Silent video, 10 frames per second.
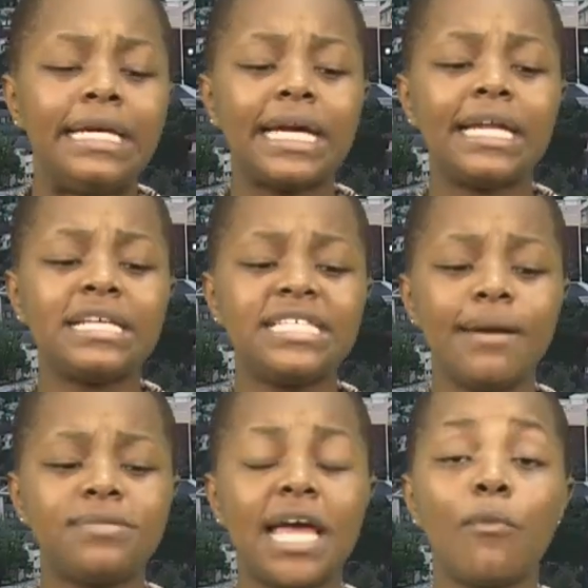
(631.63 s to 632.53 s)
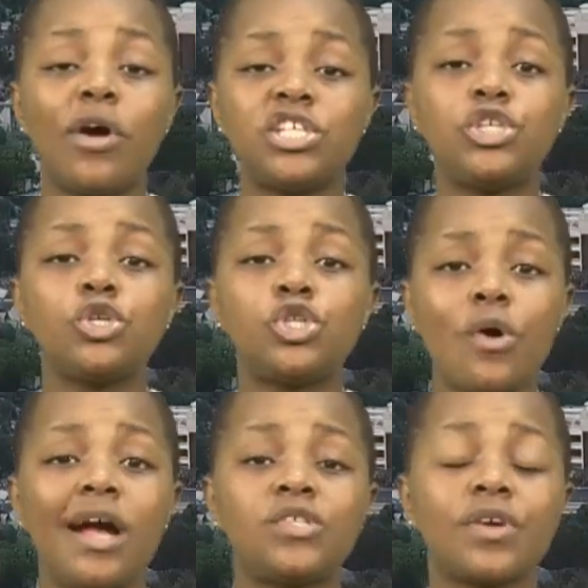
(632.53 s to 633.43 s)
Like, at the same time, once you
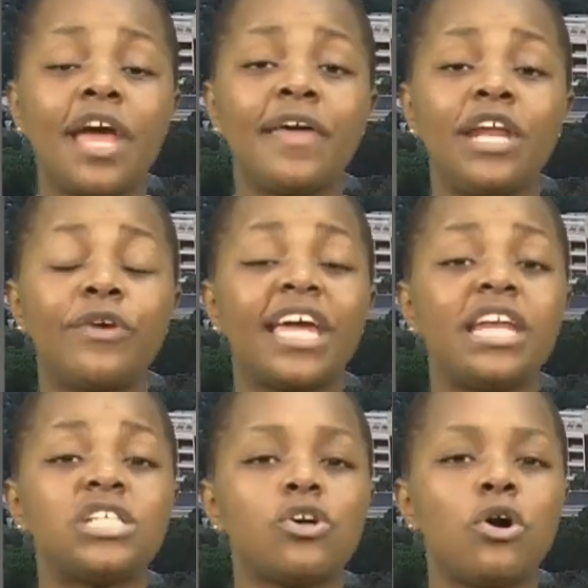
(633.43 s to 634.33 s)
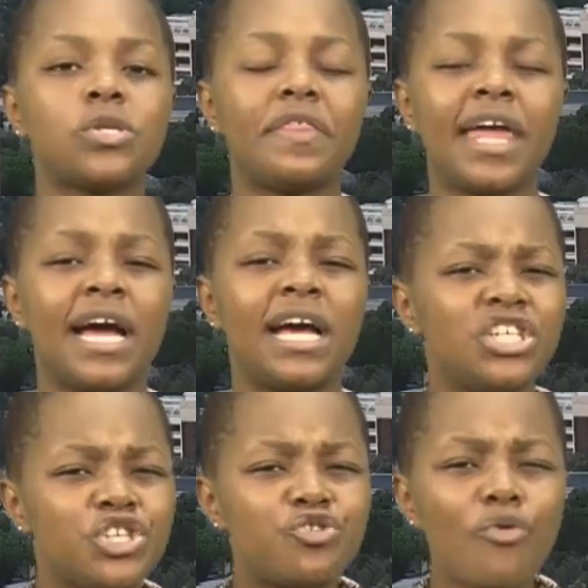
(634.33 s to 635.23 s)
two are together and your kid is also there,
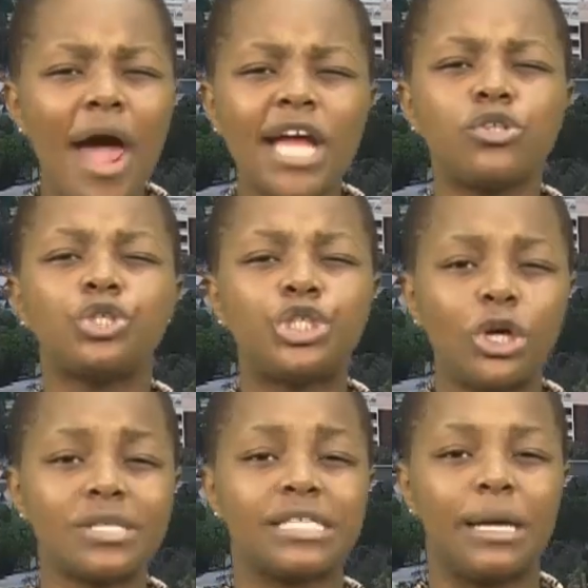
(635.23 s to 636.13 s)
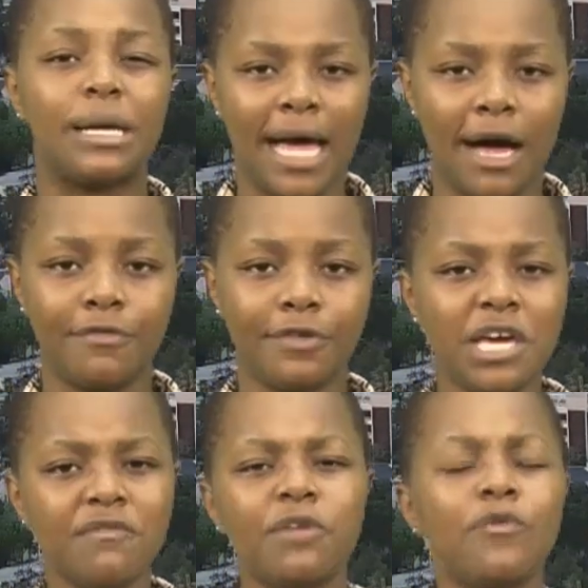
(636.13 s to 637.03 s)
try to show some love.
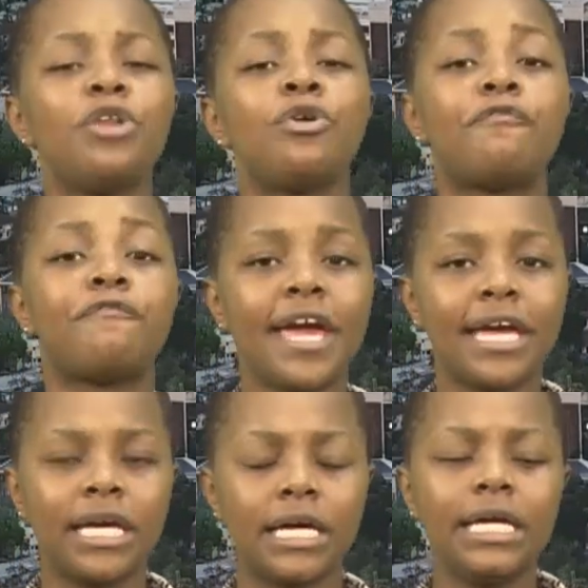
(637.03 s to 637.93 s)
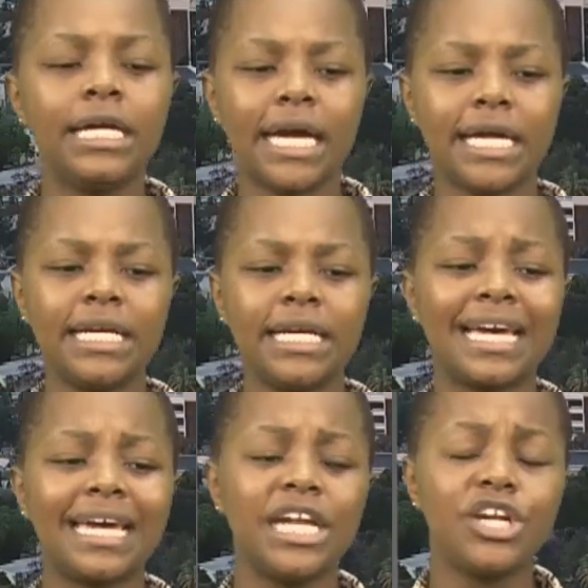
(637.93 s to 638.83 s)
Even when you're faking, like, let
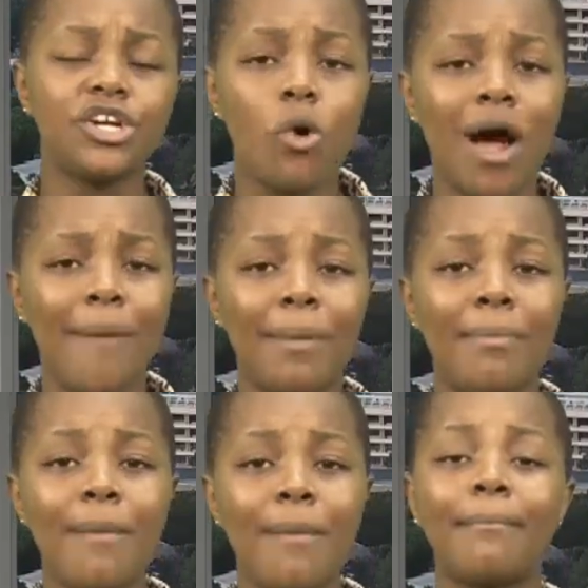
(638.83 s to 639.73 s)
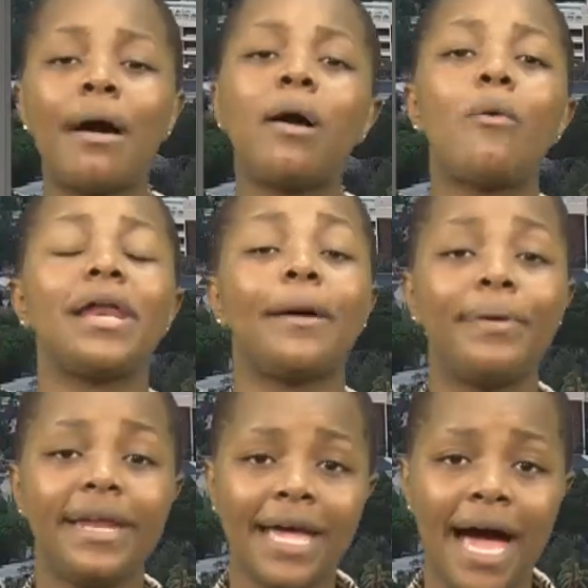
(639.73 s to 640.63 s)
the kid know kwamba baba na mama
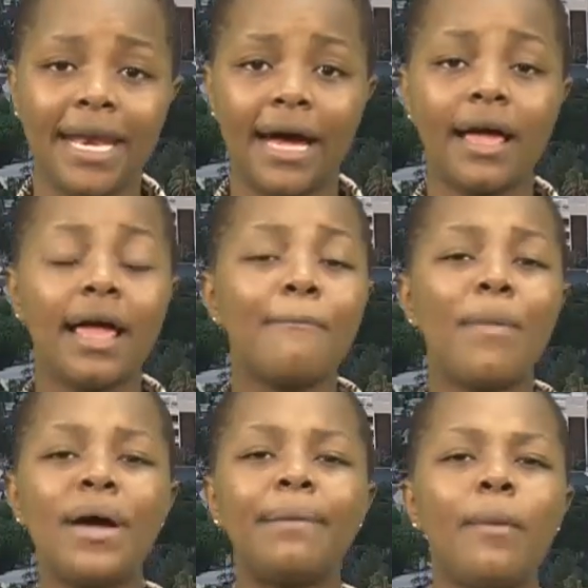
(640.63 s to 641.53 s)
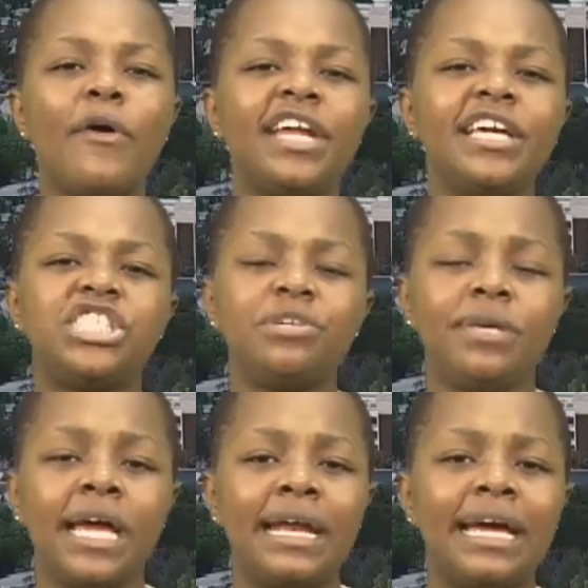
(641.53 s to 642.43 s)
wanapendana, baba na mama
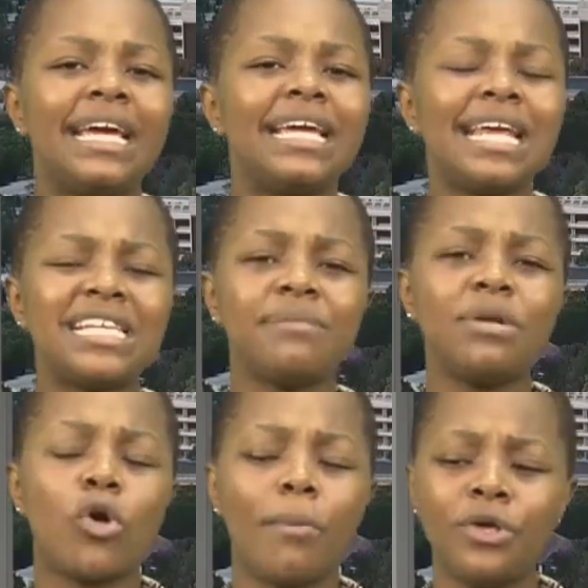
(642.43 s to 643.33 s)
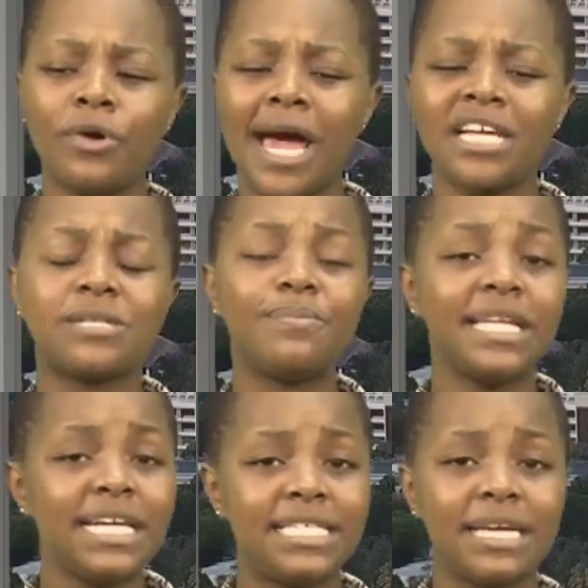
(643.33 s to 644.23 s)
wanaheshimiana. It doesn't mean kwamba you guys
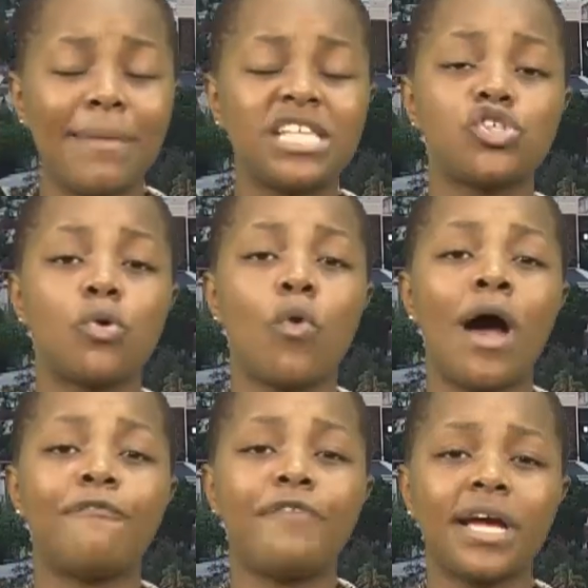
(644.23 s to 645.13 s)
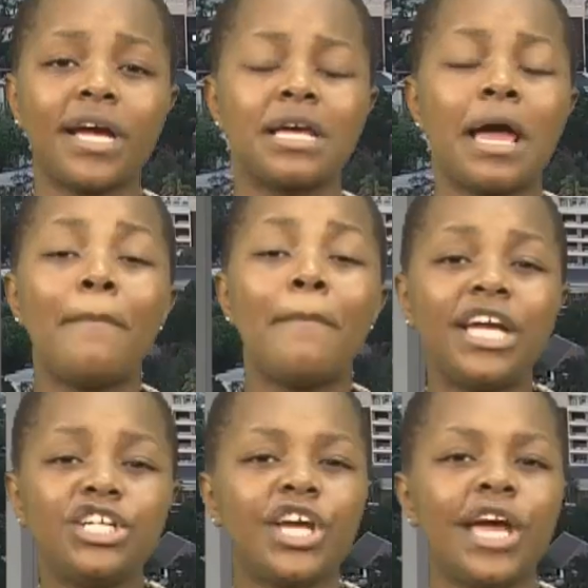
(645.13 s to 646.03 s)
splitting basi ndio muaffect
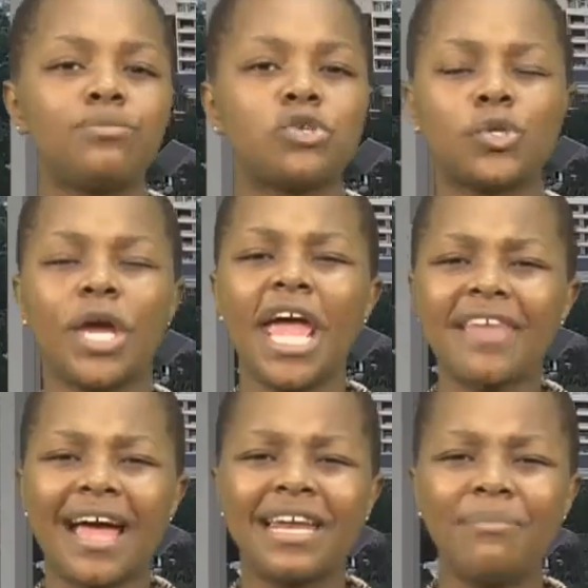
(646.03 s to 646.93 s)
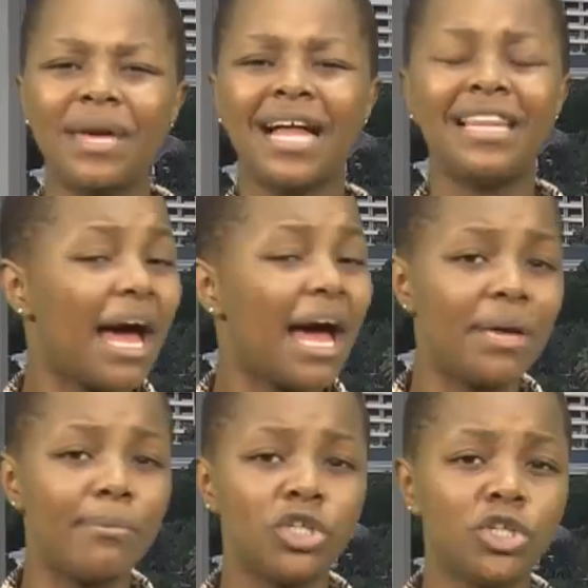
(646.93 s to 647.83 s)
maisha ya mtoto, either academically ama
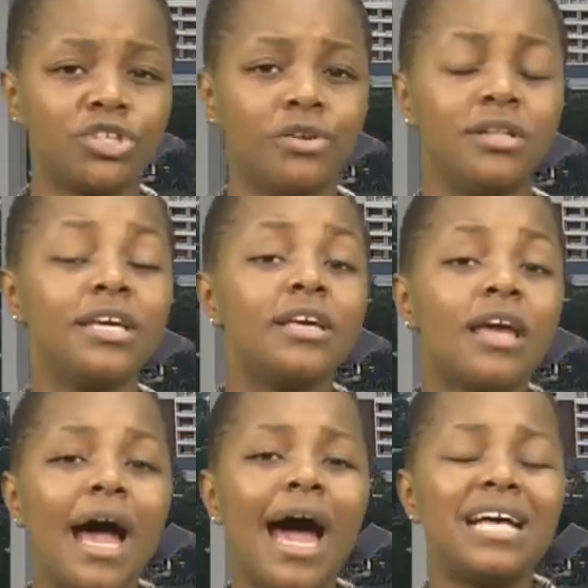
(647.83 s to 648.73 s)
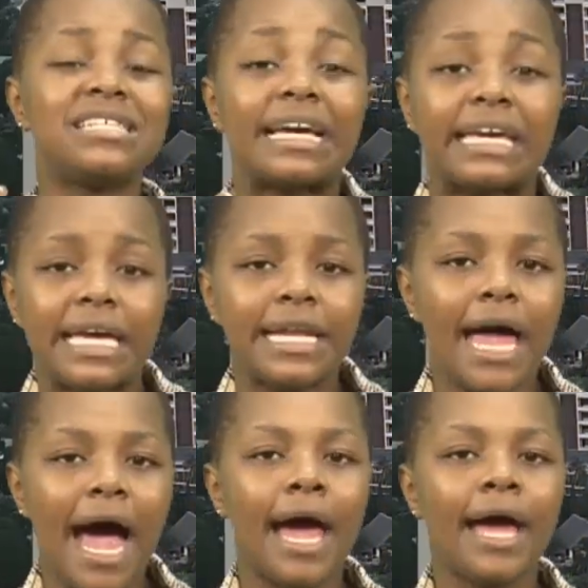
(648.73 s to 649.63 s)
emotionally. As a
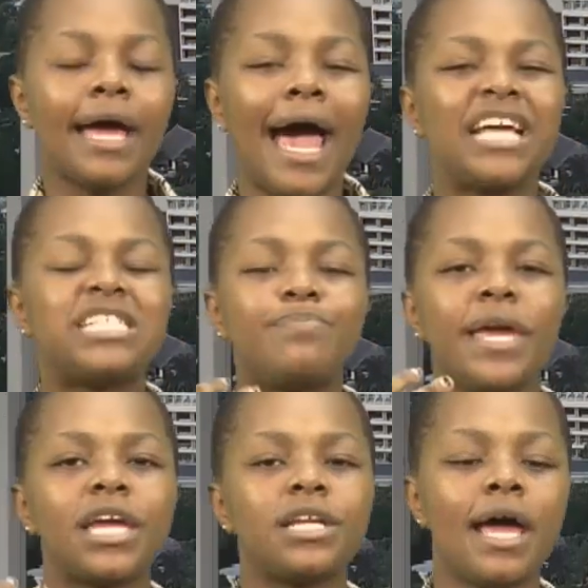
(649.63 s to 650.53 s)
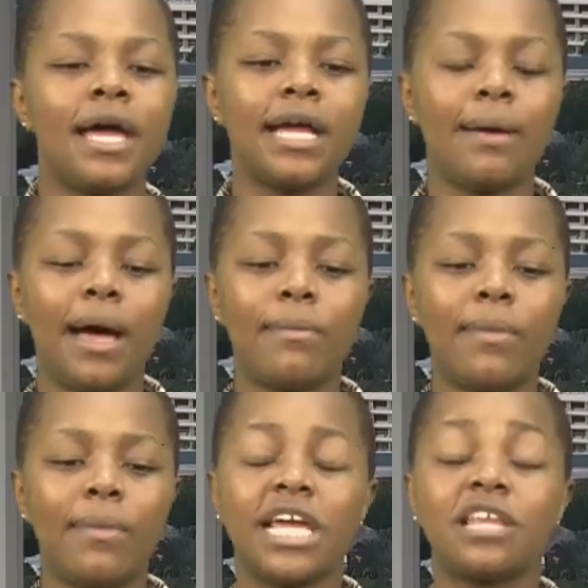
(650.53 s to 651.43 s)
kid, I speak it, and
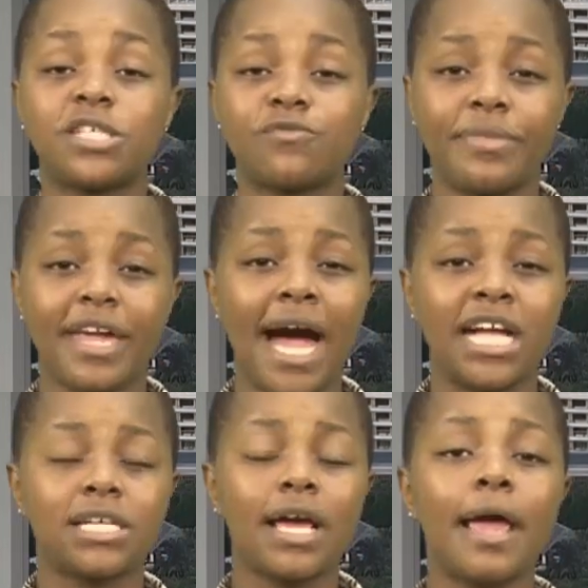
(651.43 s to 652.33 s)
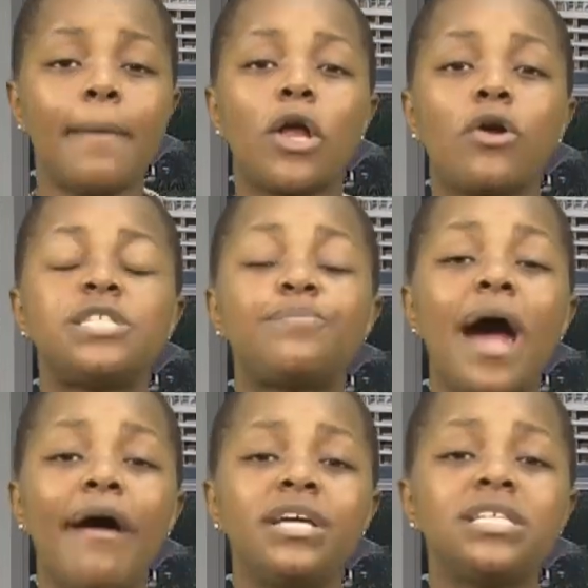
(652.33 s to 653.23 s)
I'm saying this from the heart, because
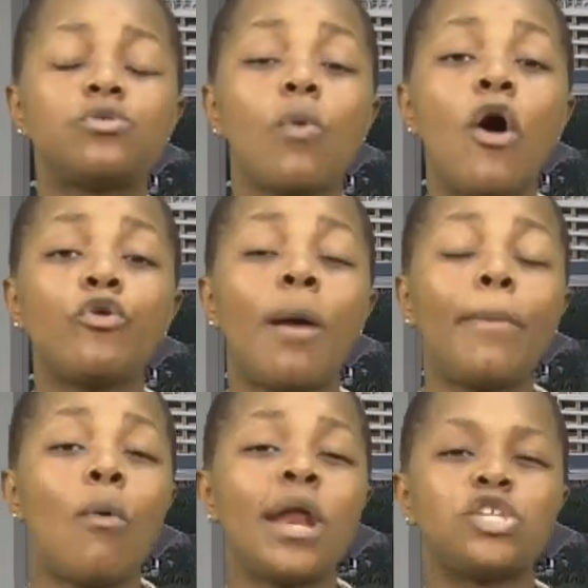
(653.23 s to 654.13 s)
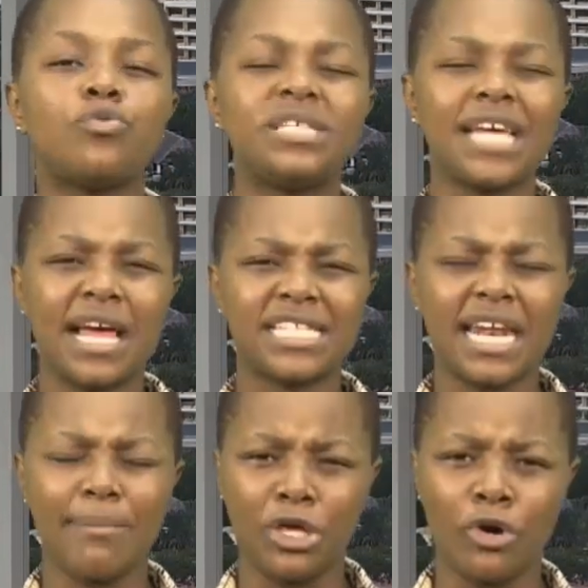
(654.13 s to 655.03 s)
parents wao ndo ambao wanatumizaga
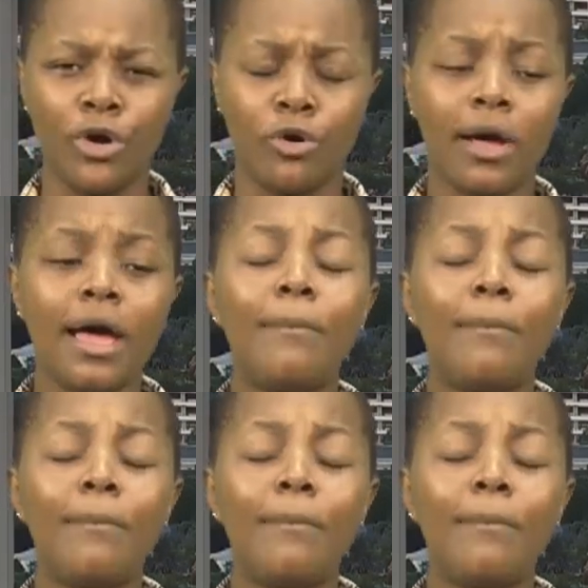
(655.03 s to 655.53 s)
sana mioyo.